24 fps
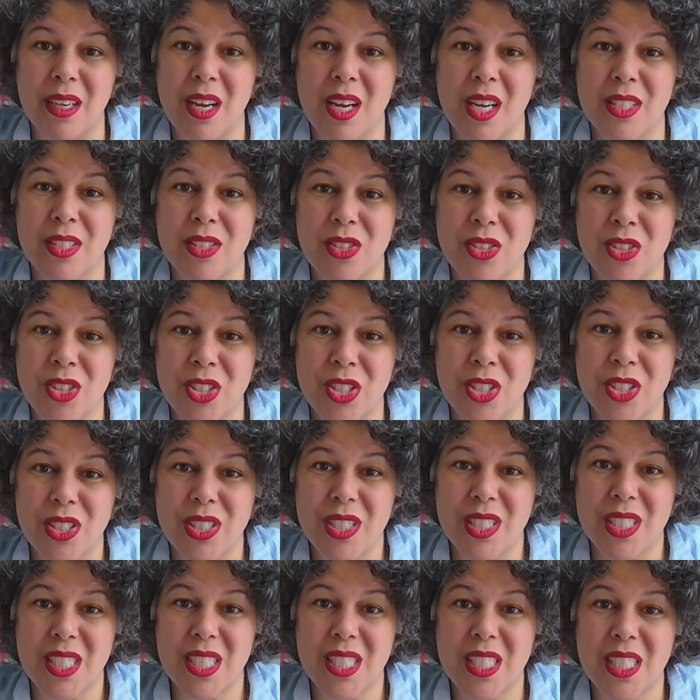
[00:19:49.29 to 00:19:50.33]

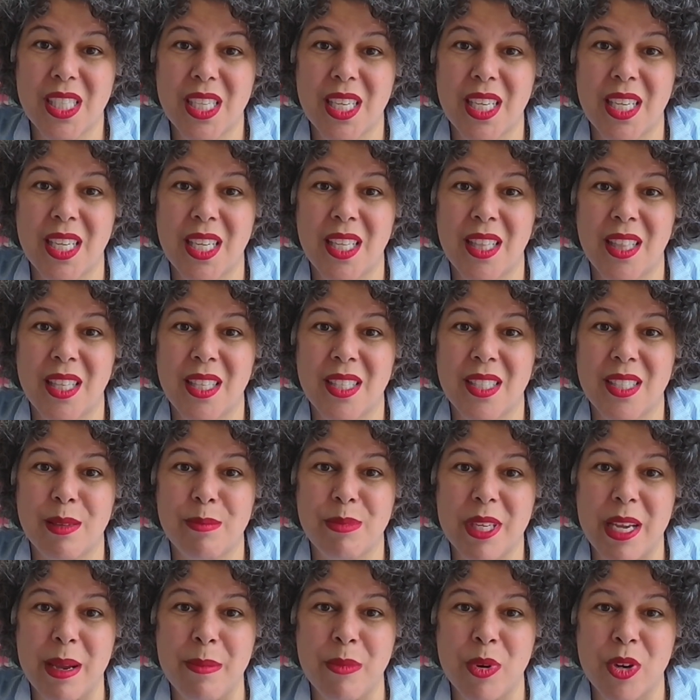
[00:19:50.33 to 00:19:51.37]
concert in
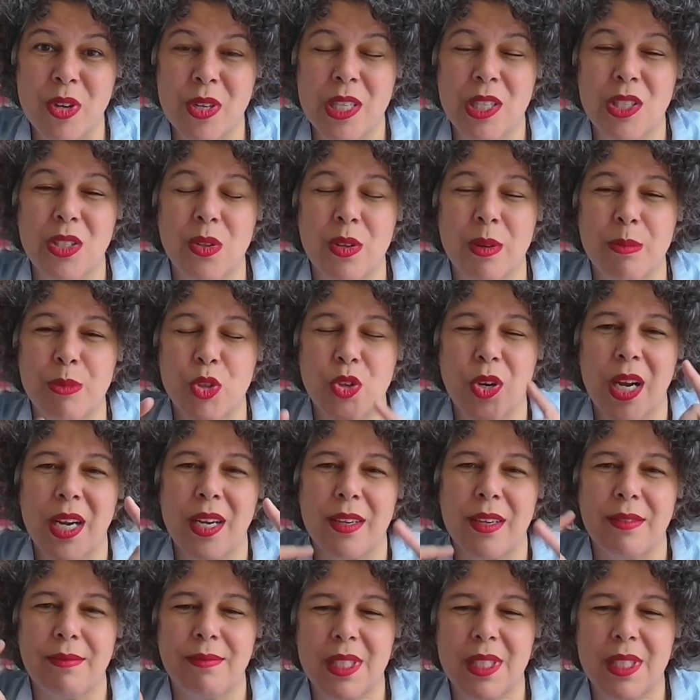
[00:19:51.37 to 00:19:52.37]
September. And so I'm trying to